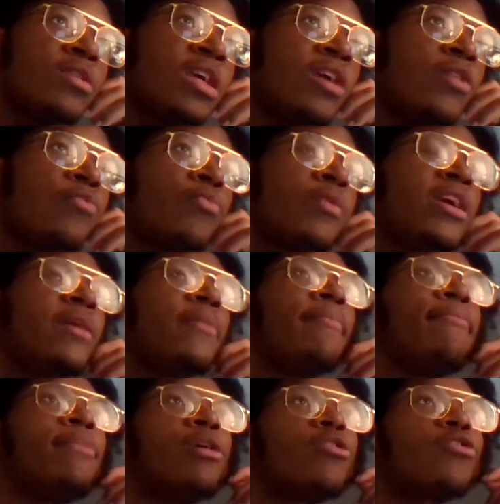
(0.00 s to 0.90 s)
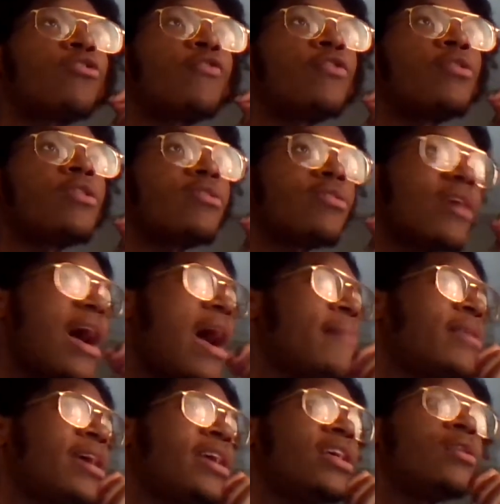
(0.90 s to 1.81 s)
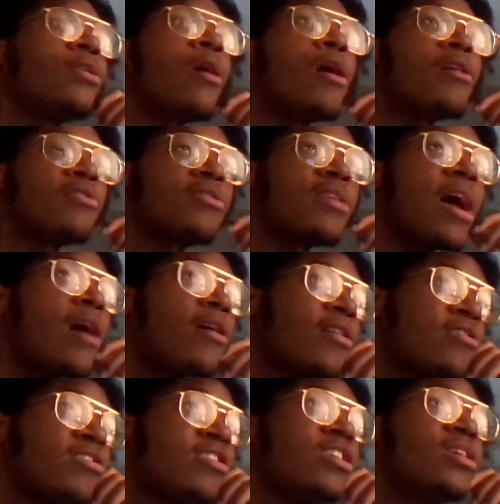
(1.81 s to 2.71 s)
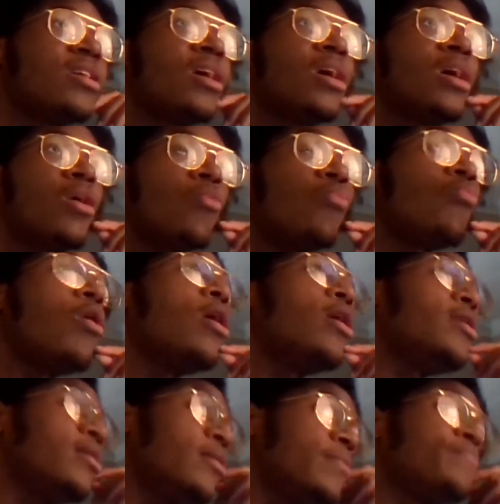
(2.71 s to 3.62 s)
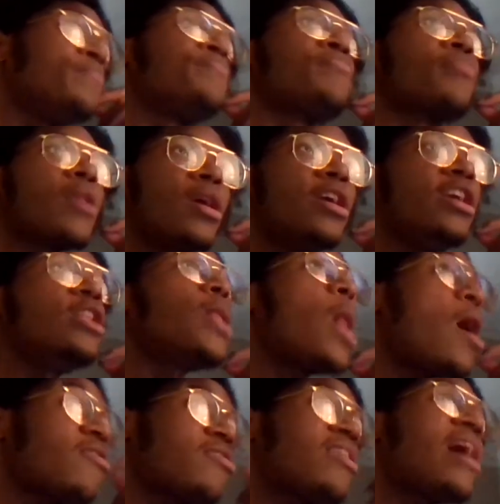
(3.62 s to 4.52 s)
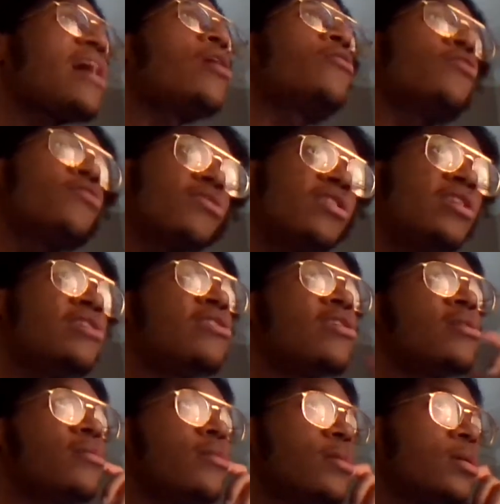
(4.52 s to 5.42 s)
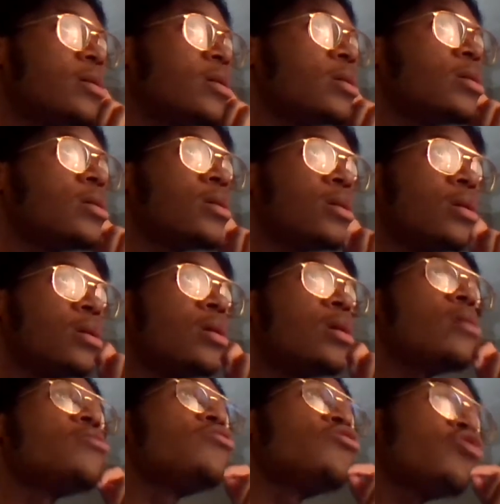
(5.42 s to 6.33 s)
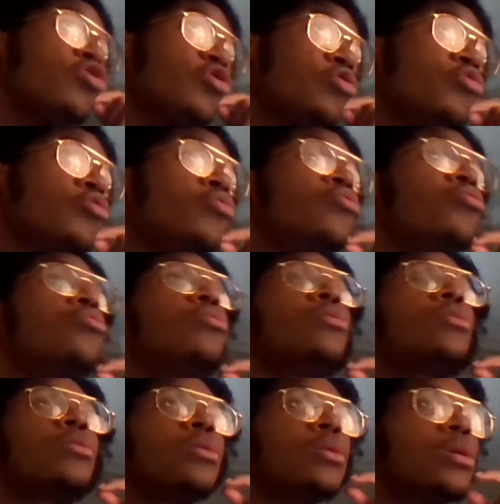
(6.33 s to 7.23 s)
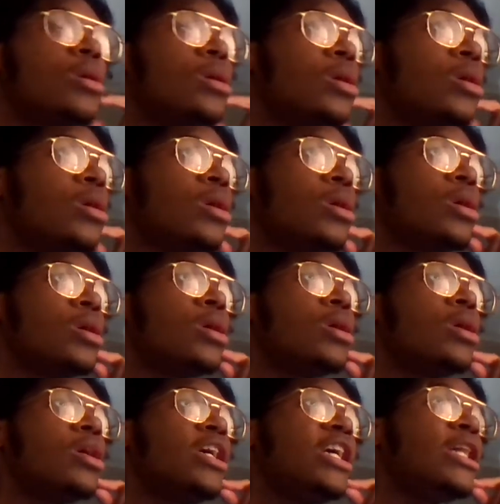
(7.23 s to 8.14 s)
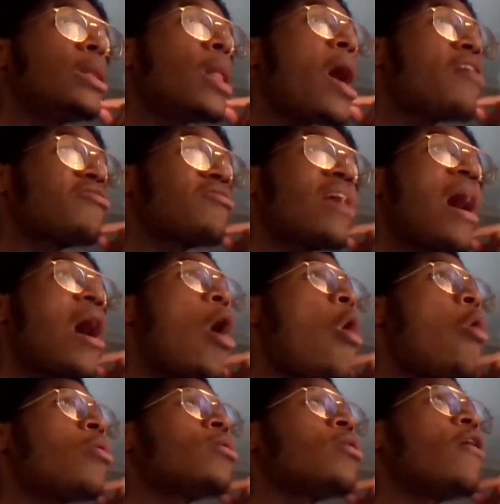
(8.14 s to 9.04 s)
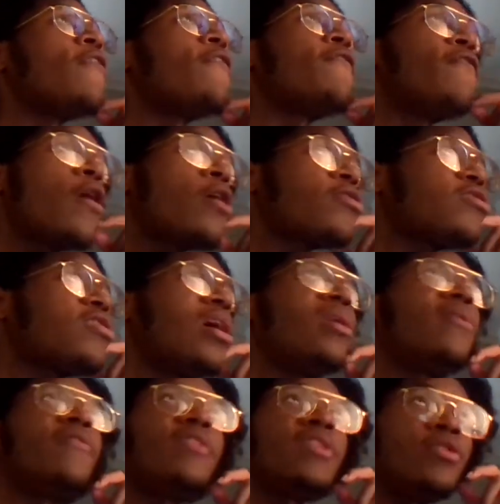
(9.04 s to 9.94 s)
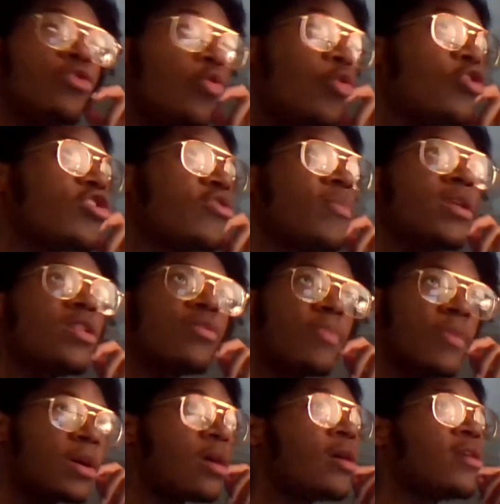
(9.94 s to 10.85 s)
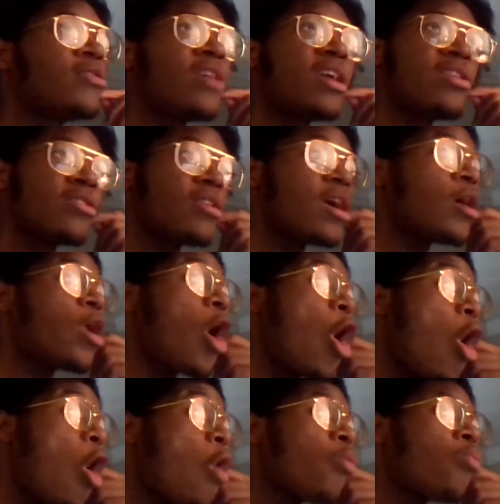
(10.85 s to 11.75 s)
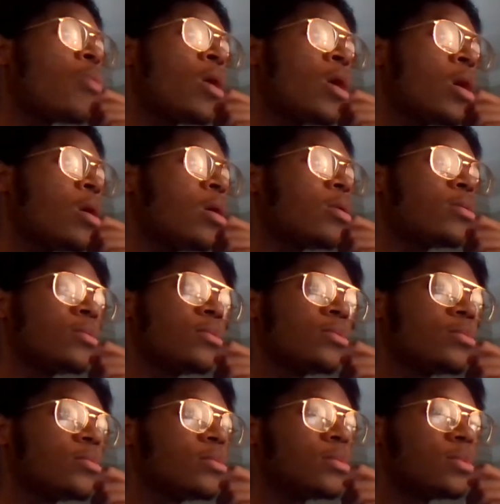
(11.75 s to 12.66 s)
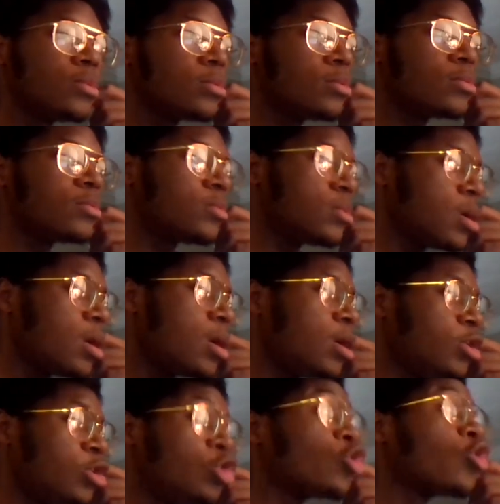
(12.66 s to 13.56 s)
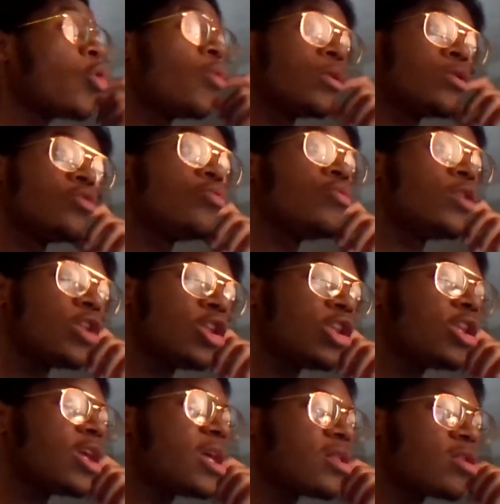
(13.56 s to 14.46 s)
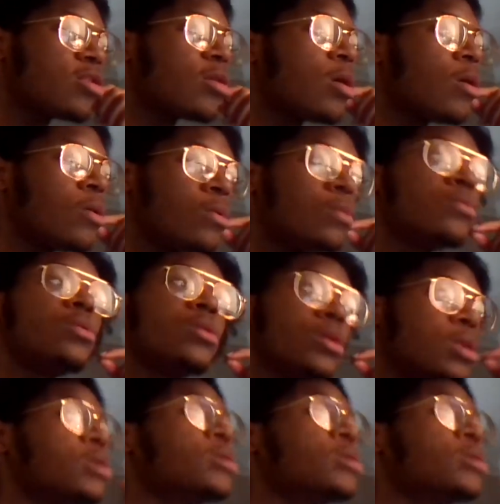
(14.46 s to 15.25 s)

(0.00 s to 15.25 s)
get reimbursed for the time that he lost out? Because he lost out on a season. 2, he lost out on a fuck ton of endorsements, because they said, oh, well, you're going through this shit, so,